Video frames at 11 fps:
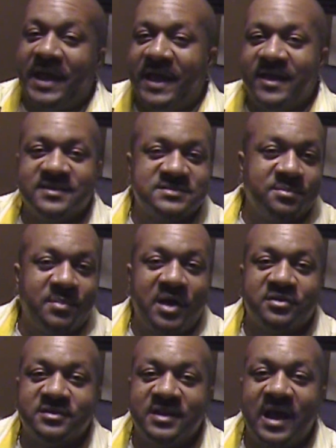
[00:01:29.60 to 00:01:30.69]
X
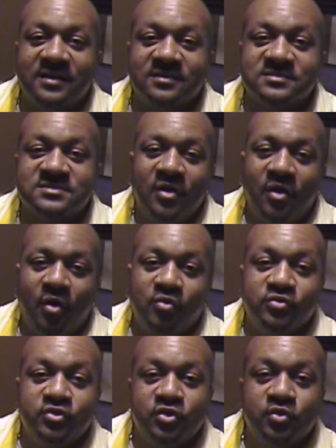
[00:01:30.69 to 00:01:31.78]
amount of dollars
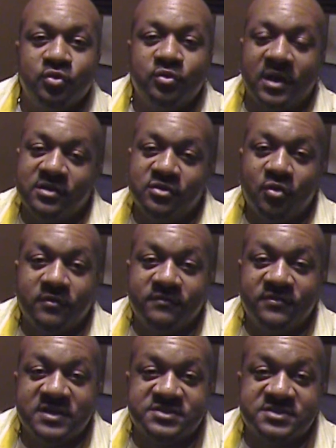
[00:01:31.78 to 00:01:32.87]
on you and your
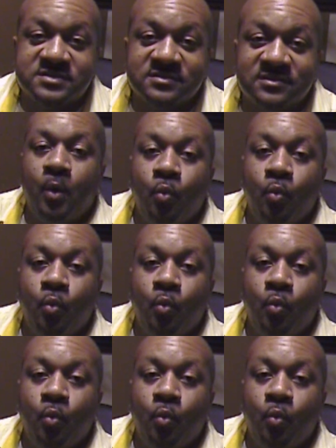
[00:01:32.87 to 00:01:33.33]
vision.